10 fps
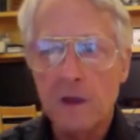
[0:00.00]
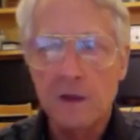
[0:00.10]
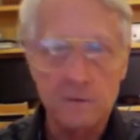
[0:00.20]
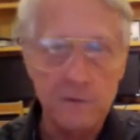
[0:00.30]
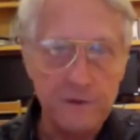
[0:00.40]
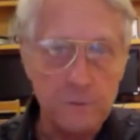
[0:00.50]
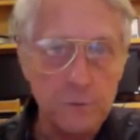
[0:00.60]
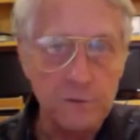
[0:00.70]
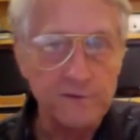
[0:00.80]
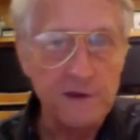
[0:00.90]
The method would
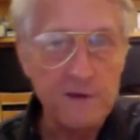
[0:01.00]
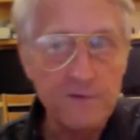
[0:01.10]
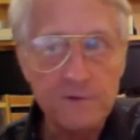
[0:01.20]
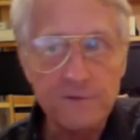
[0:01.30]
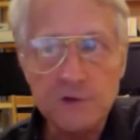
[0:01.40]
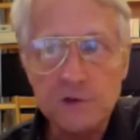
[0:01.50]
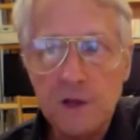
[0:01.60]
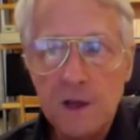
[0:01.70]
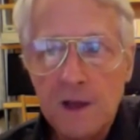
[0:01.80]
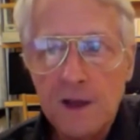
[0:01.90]
be safe and efficient
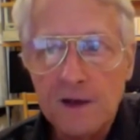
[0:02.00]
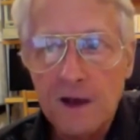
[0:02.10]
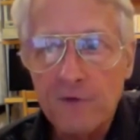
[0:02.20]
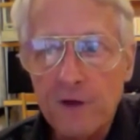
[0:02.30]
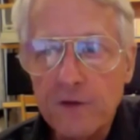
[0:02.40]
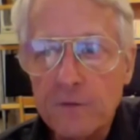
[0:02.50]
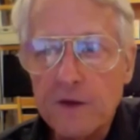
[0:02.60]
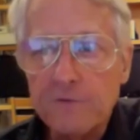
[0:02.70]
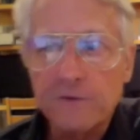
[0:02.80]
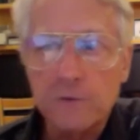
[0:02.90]
and have other
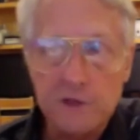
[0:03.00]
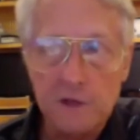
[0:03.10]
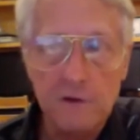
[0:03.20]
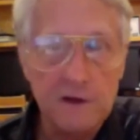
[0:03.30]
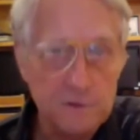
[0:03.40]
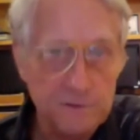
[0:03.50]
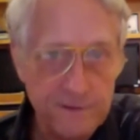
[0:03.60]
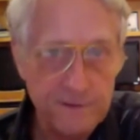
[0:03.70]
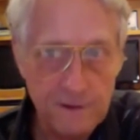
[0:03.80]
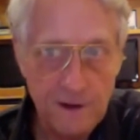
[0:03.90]
benefits which I gradually
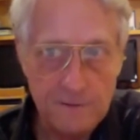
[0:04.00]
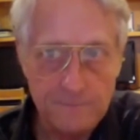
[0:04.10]
figured out.